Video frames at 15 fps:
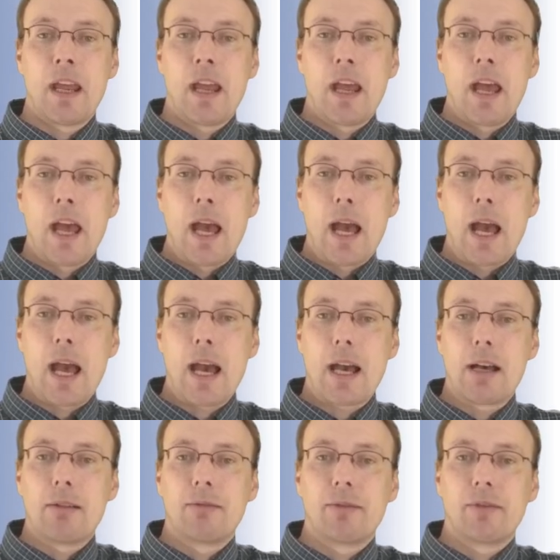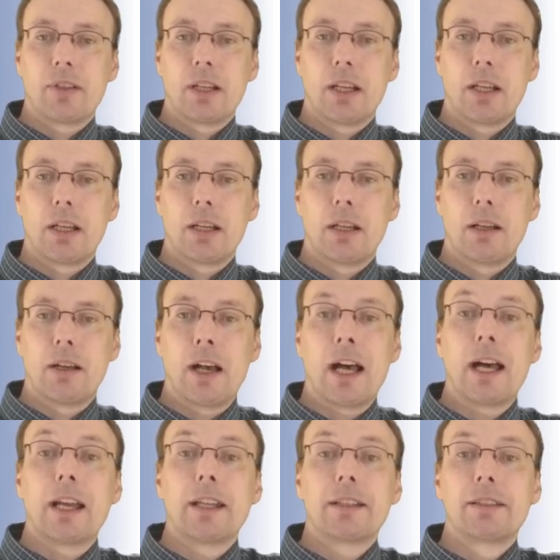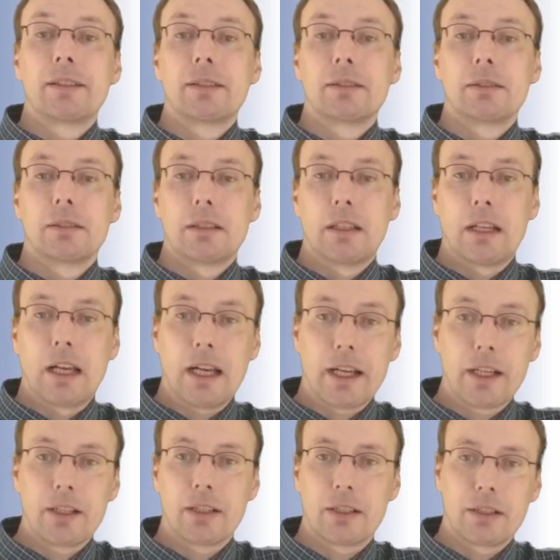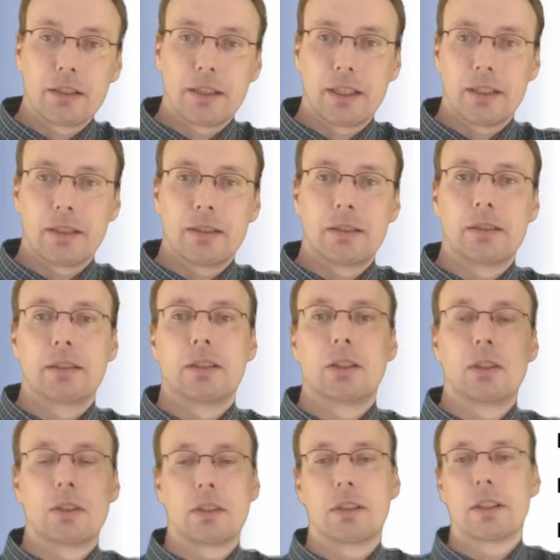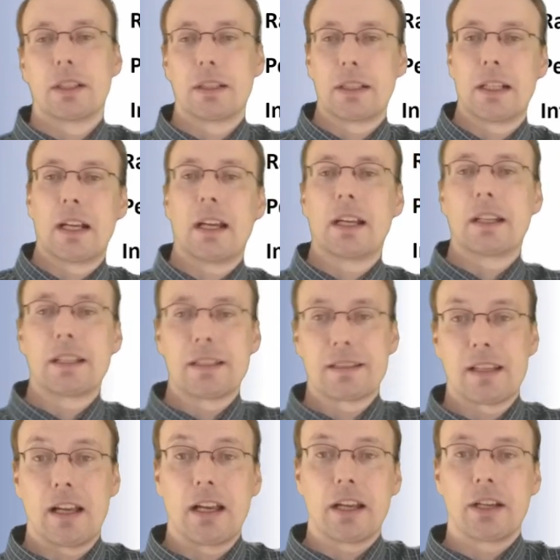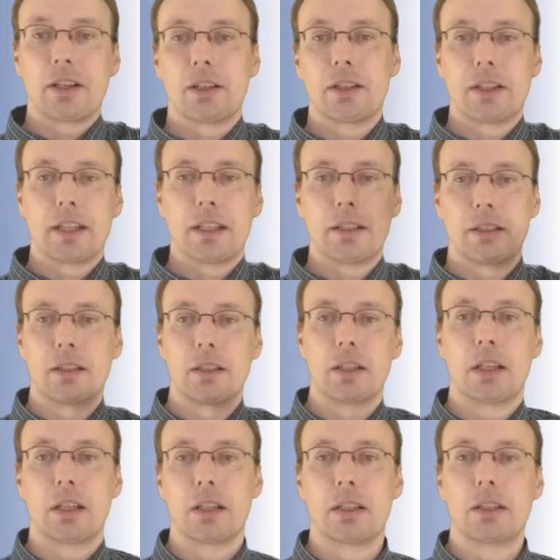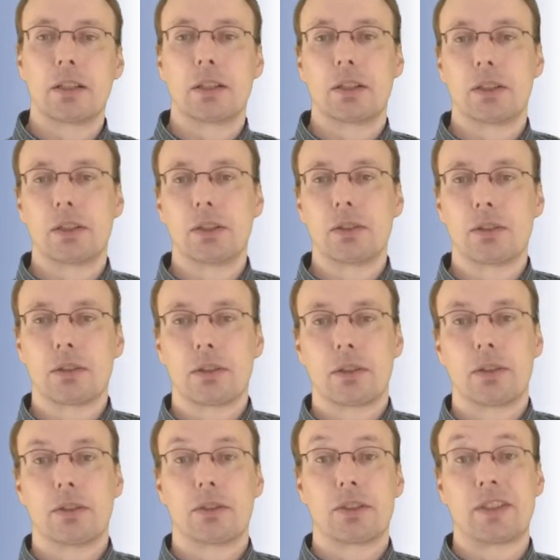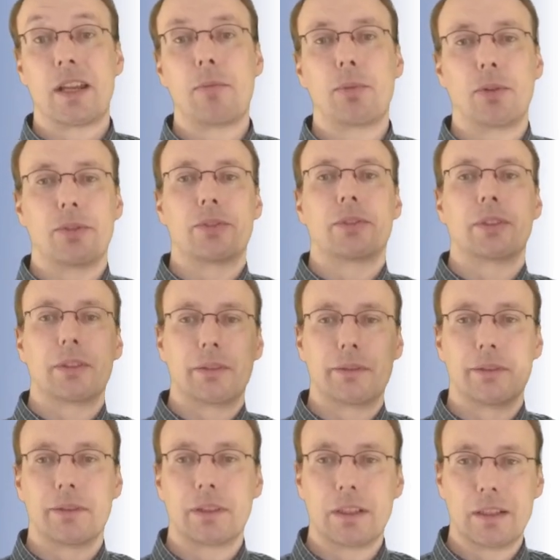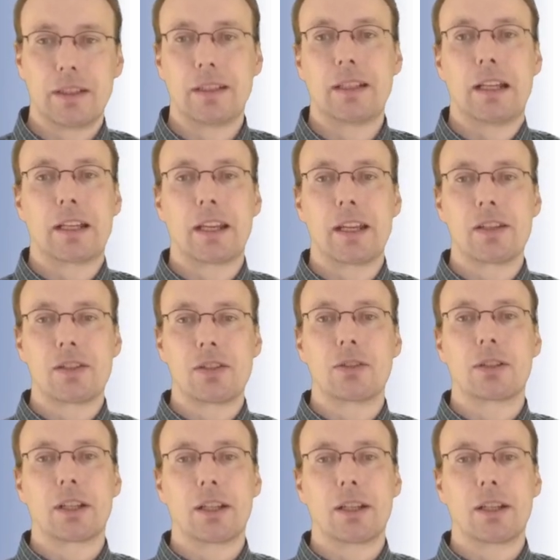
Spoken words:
have a height higher than, or that their height is higher than your sample. So in that case, your kid.